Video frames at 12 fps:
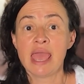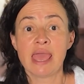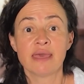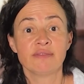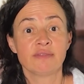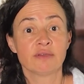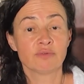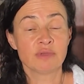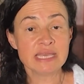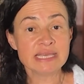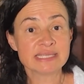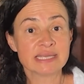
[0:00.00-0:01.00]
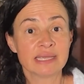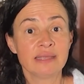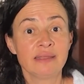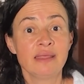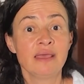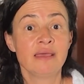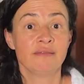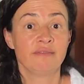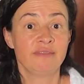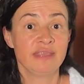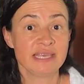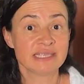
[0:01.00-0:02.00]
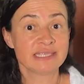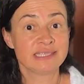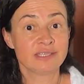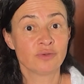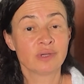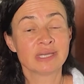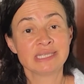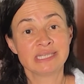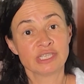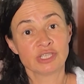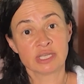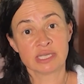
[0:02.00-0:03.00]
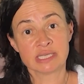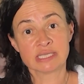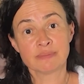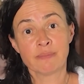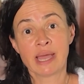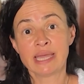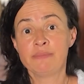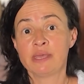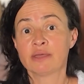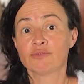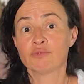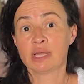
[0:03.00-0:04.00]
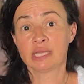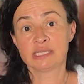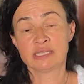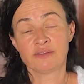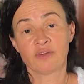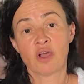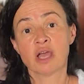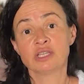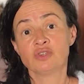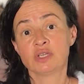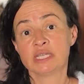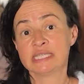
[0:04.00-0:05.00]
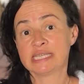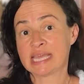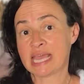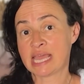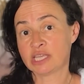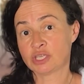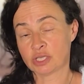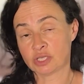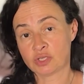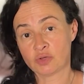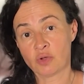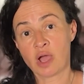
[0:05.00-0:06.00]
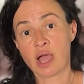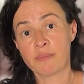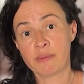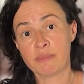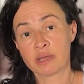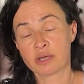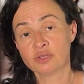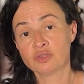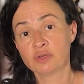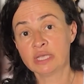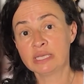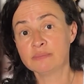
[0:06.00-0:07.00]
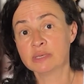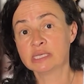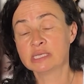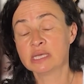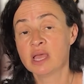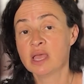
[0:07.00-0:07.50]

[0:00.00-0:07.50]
And the reason these two conditions might be a relative contraindication to hyperbaric treatment